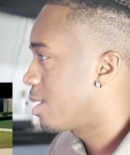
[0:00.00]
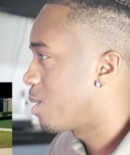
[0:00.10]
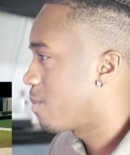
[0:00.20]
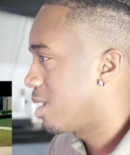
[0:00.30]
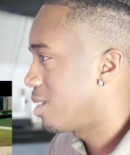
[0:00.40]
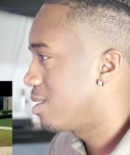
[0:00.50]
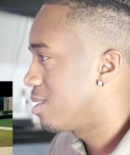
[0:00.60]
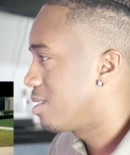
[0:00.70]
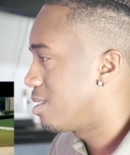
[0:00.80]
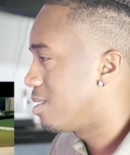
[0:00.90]
I'm guessing
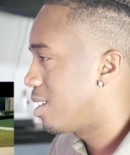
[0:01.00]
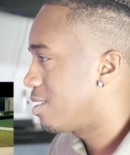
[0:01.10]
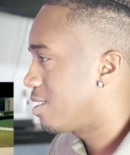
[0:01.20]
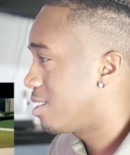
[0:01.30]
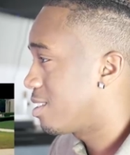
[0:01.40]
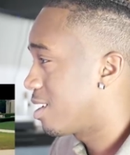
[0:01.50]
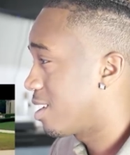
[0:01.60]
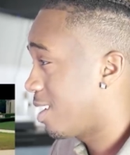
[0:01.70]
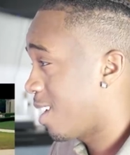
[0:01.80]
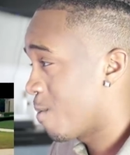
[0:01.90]
this is Deji's
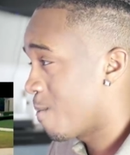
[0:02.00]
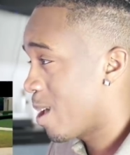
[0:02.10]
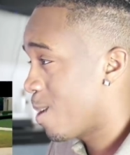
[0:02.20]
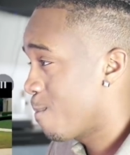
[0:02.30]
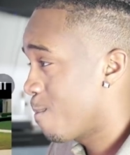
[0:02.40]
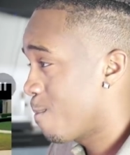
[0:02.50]
cameraman?